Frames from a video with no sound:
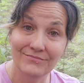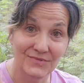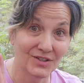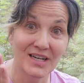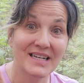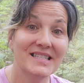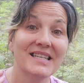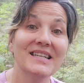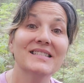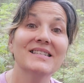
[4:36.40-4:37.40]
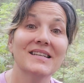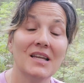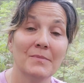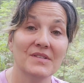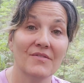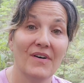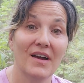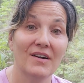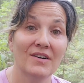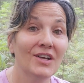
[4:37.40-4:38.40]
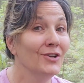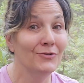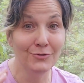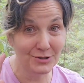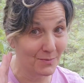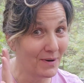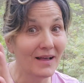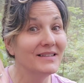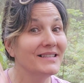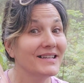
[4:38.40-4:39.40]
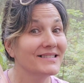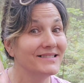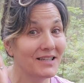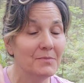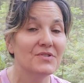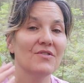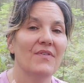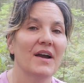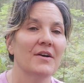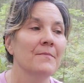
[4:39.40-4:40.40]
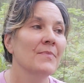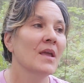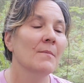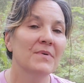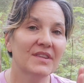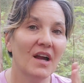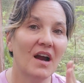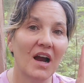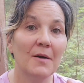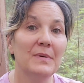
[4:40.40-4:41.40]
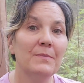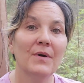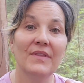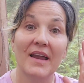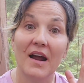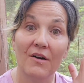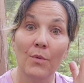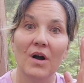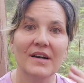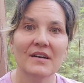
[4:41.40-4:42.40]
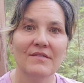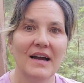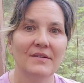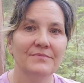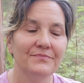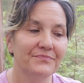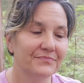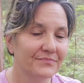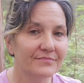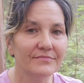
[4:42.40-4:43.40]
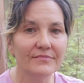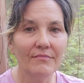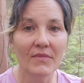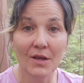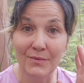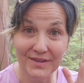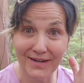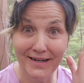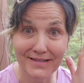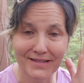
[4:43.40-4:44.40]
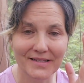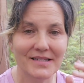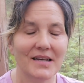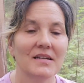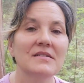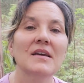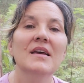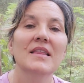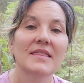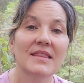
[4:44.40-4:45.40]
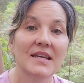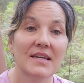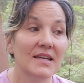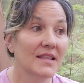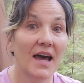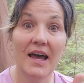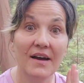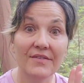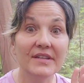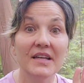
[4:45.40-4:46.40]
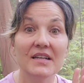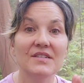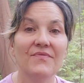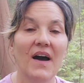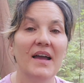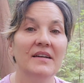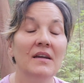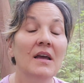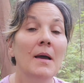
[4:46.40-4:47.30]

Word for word: The United States is a dumpster fire. News and politics, dumpster fire. But there are people that are walking around with their heads in the sand, thinking that everything is fine.